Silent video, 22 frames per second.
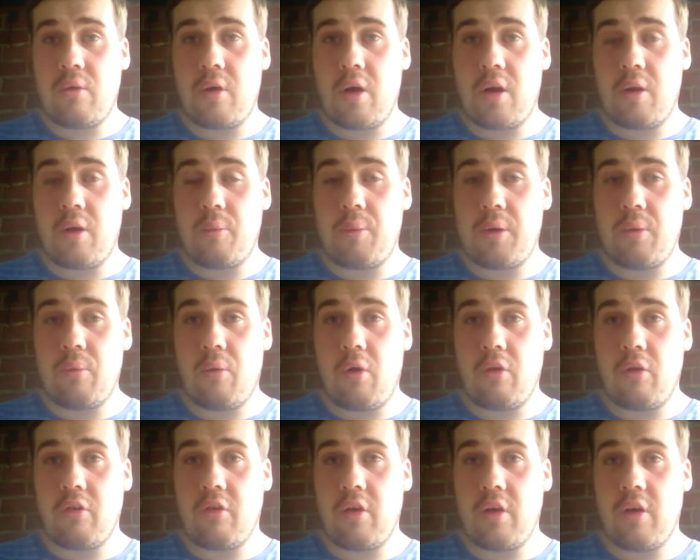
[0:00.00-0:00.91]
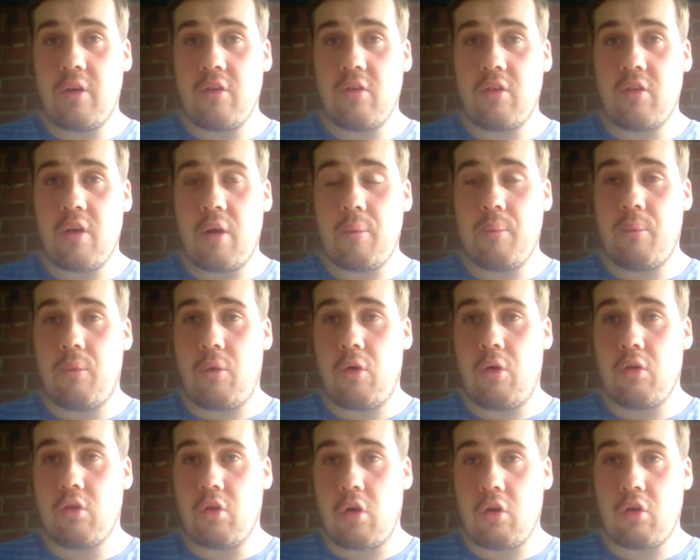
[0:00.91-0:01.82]
going to be watching some
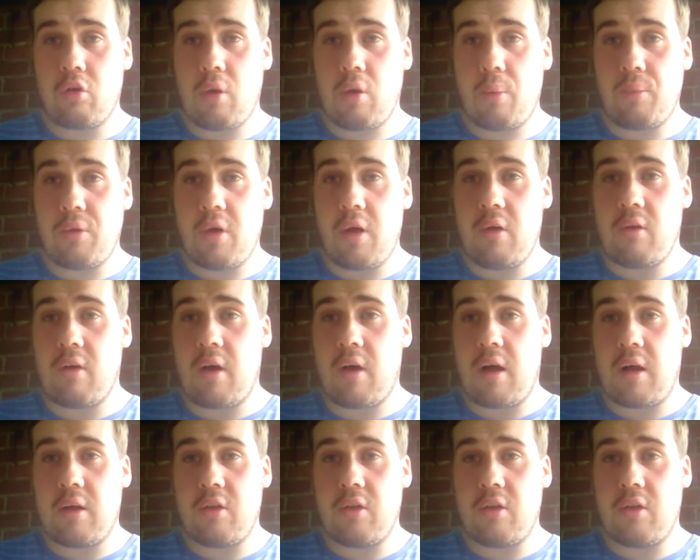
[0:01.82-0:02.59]
more Doctor episodes